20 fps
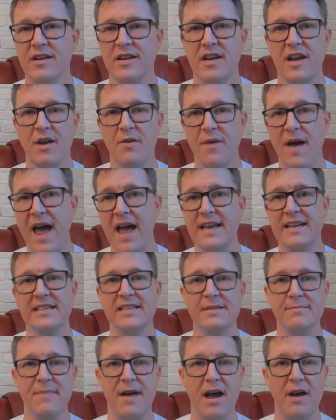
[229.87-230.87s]

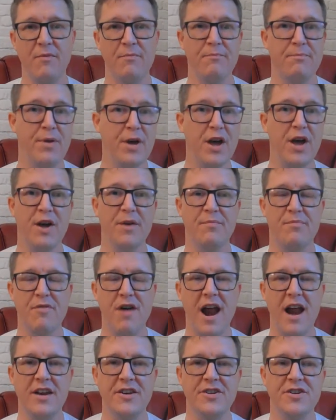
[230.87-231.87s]
X amount per
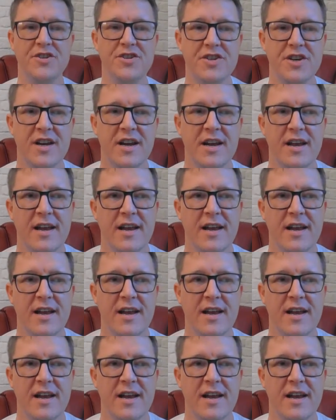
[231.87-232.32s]
branch.